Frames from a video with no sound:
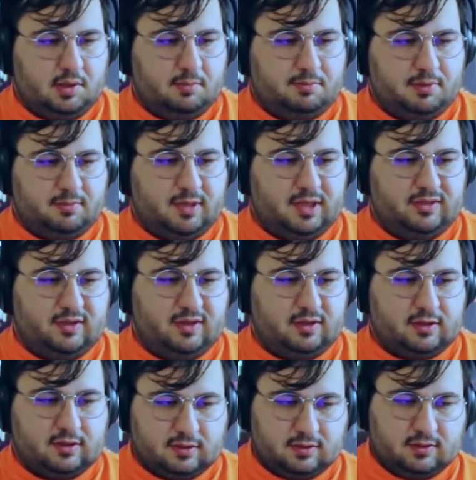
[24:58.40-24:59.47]

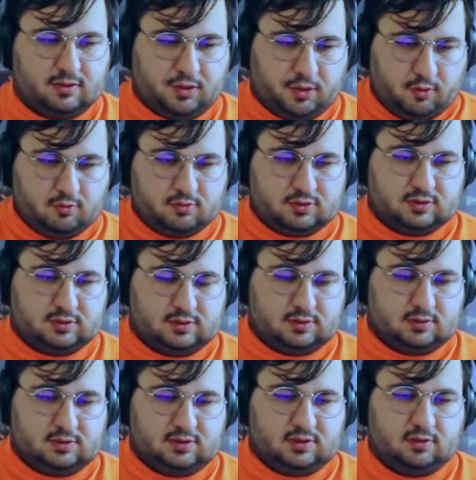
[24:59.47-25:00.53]
implementing
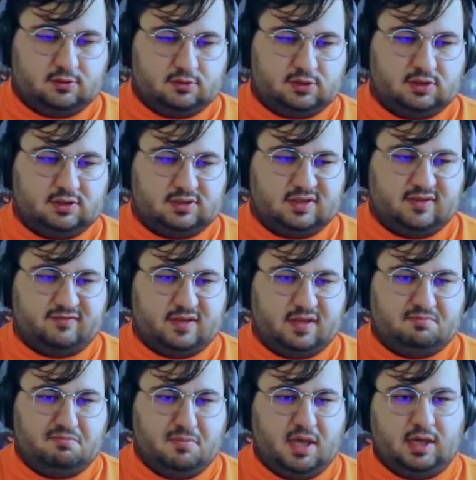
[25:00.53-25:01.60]
those solutions if
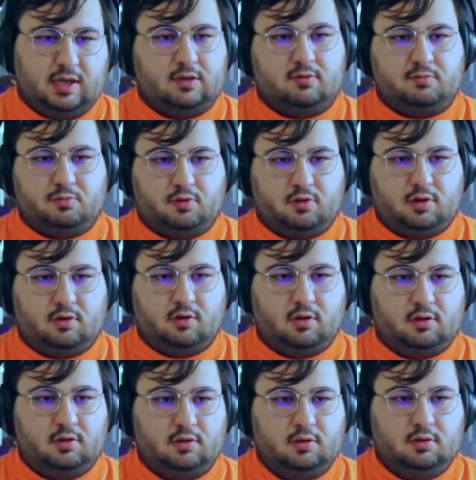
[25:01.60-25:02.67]
they make your
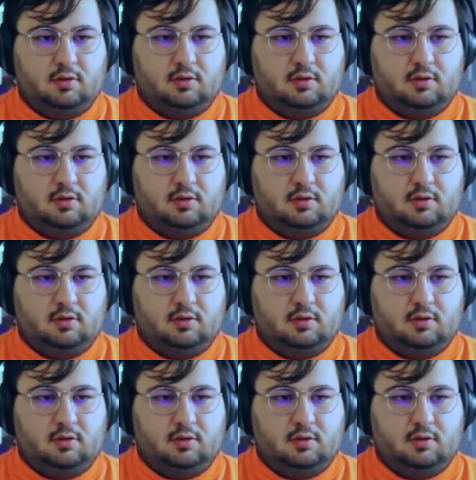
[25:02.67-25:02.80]
protocol